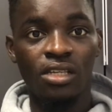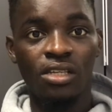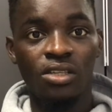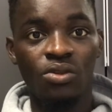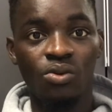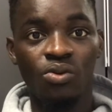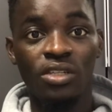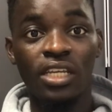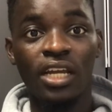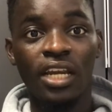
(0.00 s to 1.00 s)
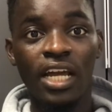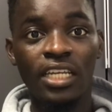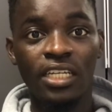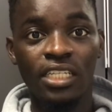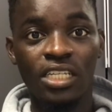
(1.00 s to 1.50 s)
So the
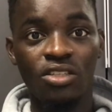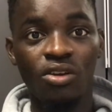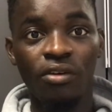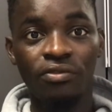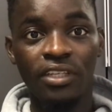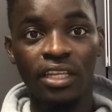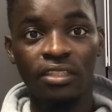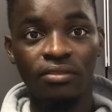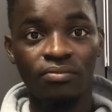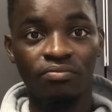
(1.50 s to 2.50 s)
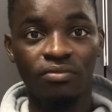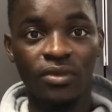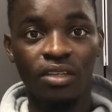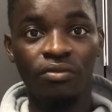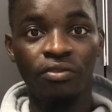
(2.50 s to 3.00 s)
client is often
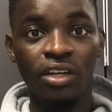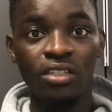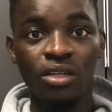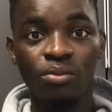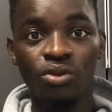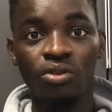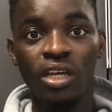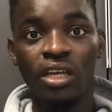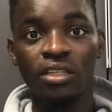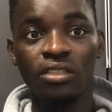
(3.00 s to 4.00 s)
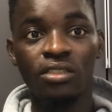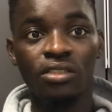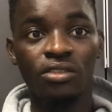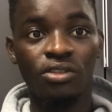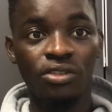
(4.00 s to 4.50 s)
vulnerable and
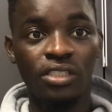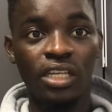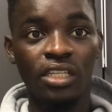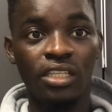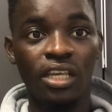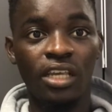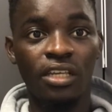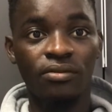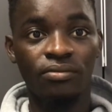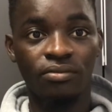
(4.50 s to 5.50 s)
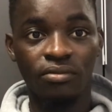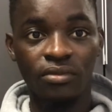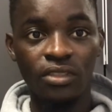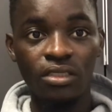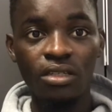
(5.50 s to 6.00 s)
trusting the
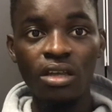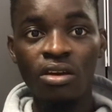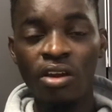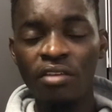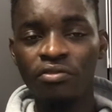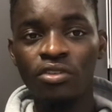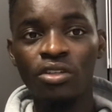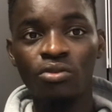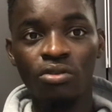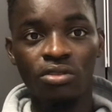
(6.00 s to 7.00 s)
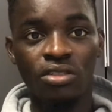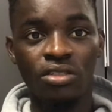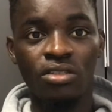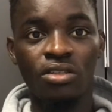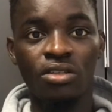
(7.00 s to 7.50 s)
rightfully looks
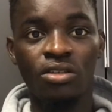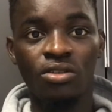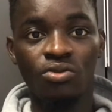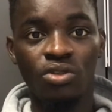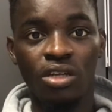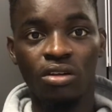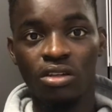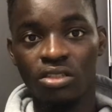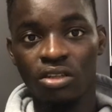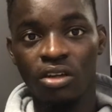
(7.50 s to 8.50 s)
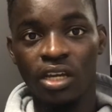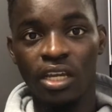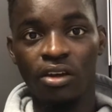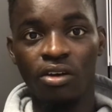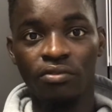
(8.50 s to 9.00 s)
to the counselor
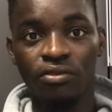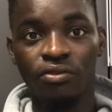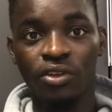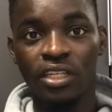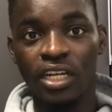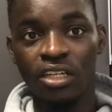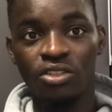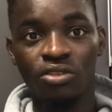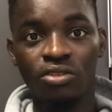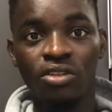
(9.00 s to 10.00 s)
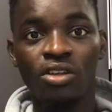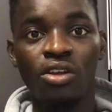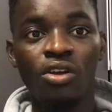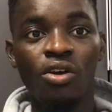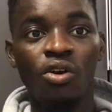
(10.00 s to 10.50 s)
for direction
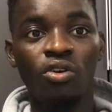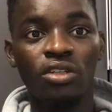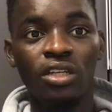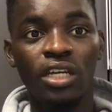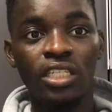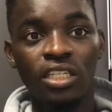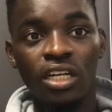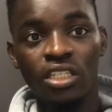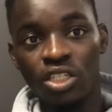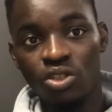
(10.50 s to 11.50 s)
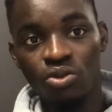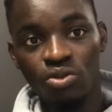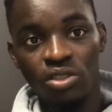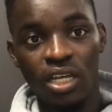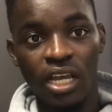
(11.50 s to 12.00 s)
on ethical
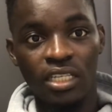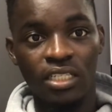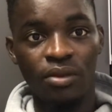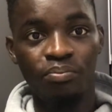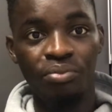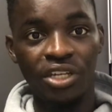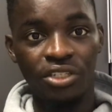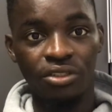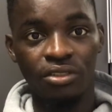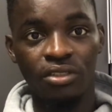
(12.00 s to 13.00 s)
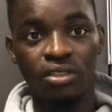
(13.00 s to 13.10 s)
issues as a patient